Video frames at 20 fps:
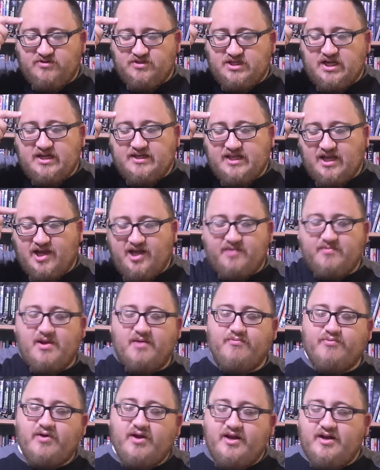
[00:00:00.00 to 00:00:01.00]
checked out in my
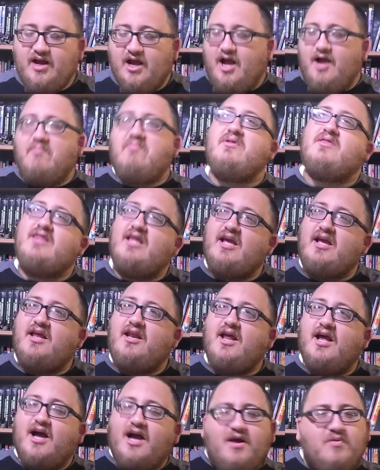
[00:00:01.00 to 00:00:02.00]
brain. But
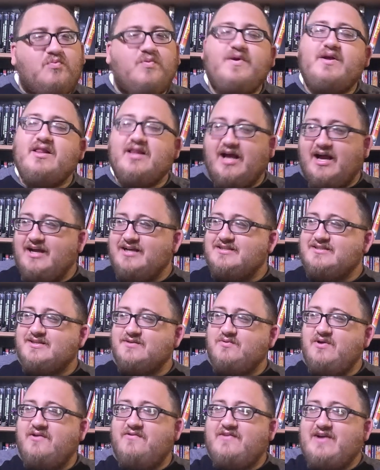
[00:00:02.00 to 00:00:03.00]
then, I realized
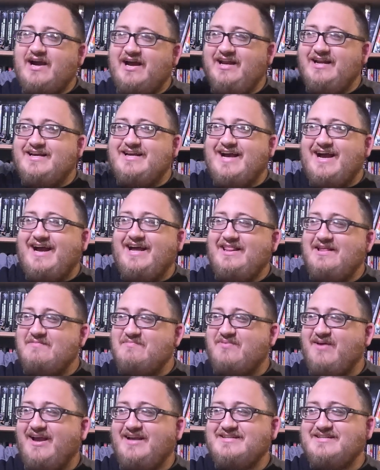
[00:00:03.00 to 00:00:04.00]
we've got a guy
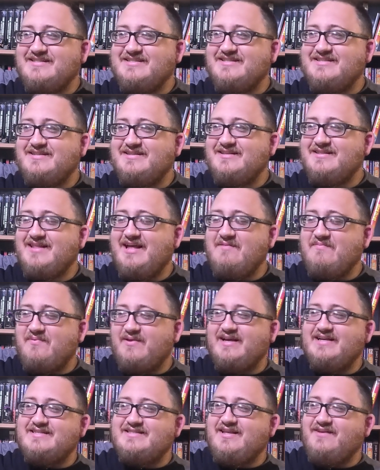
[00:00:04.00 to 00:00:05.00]
that plays
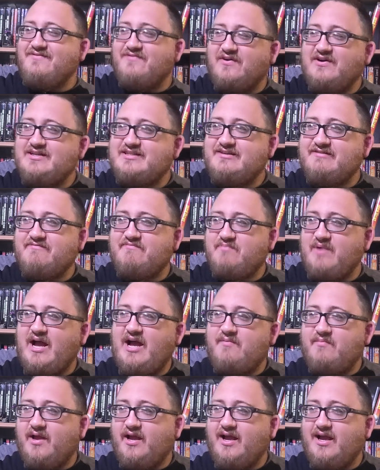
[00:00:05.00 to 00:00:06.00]
the voice of
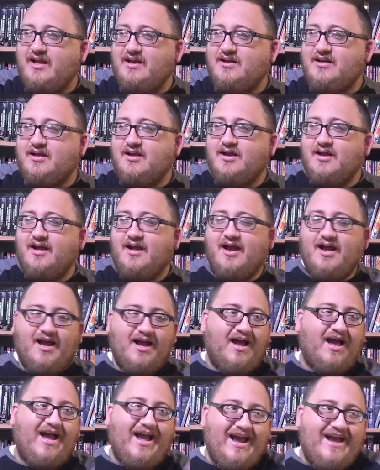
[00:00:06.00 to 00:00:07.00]
Batman,
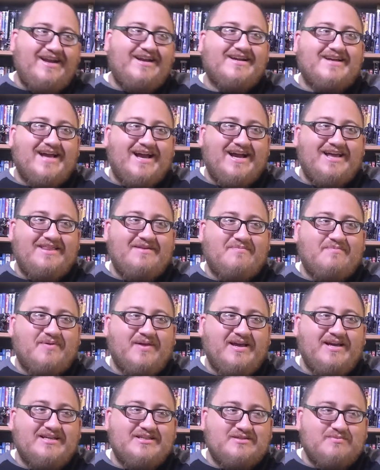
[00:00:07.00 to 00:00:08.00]
and a guy that
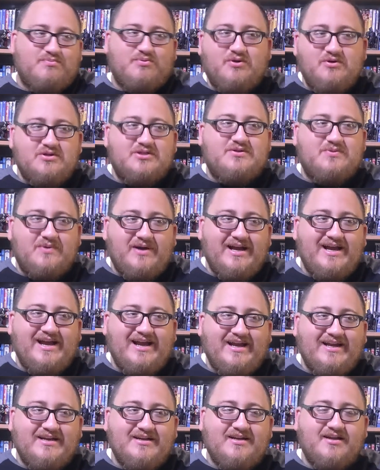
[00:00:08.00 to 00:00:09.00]
plays Bruce
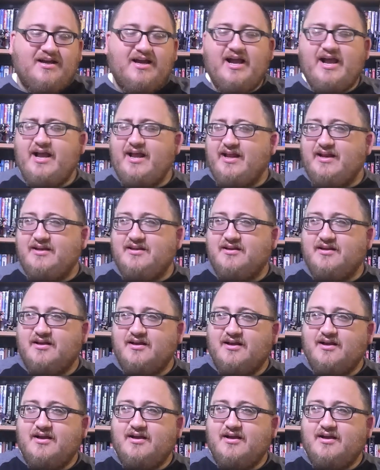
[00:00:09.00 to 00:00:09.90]
Wayne, and